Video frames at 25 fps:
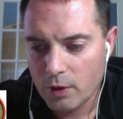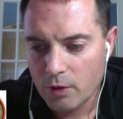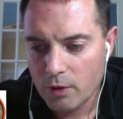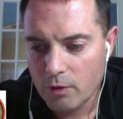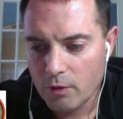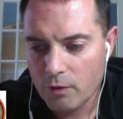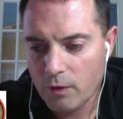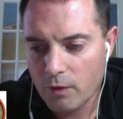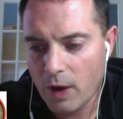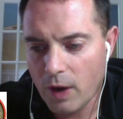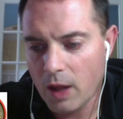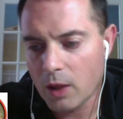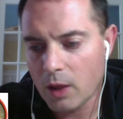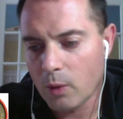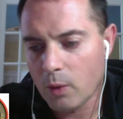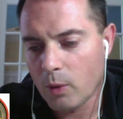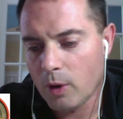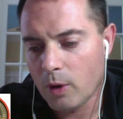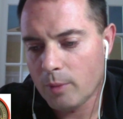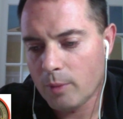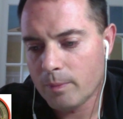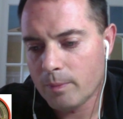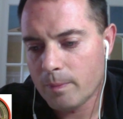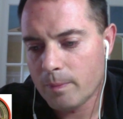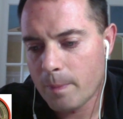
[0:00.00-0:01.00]

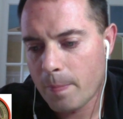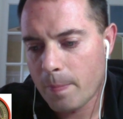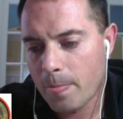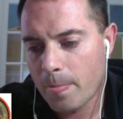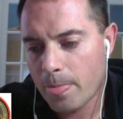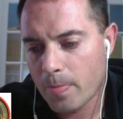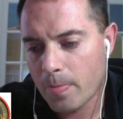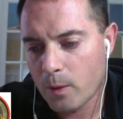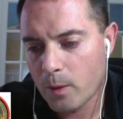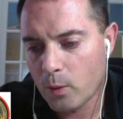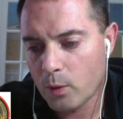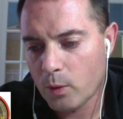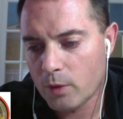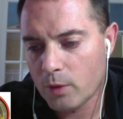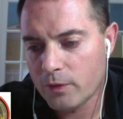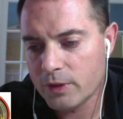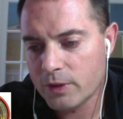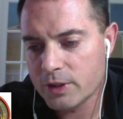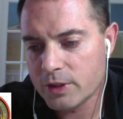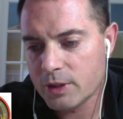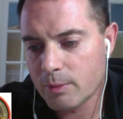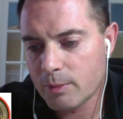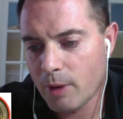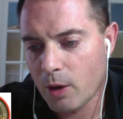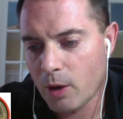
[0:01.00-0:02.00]
follow-up. Or if
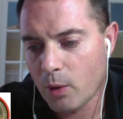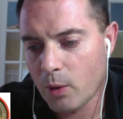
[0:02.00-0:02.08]
he's in my